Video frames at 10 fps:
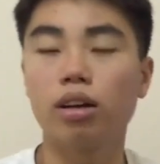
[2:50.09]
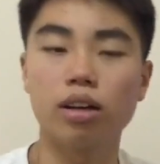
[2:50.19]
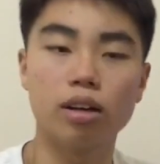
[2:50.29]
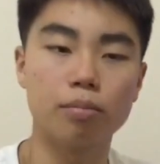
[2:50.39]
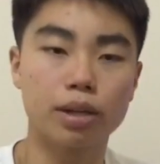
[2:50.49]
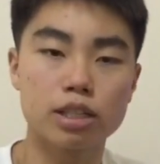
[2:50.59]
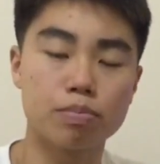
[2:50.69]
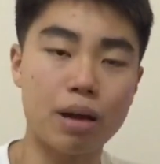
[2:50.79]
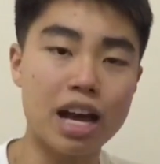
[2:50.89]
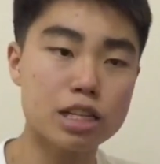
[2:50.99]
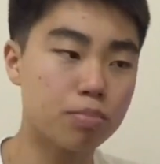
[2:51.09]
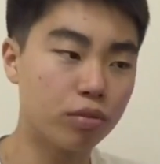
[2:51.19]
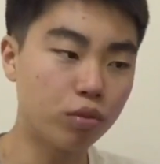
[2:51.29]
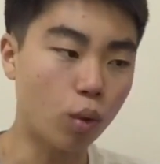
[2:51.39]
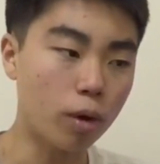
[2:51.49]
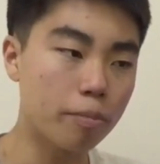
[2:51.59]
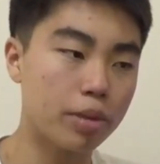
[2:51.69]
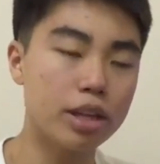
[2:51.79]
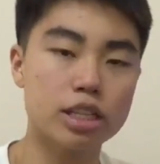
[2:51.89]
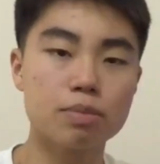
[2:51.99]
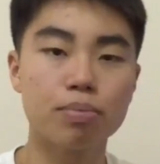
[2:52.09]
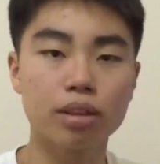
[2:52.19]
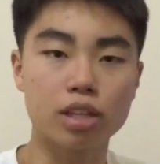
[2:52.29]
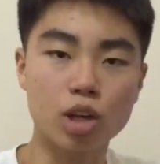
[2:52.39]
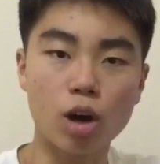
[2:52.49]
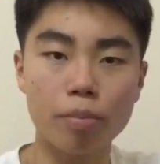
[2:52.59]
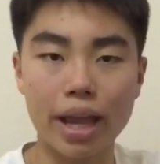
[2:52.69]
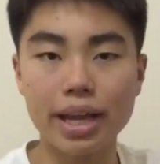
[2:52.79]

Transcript: Because as before, they just put the top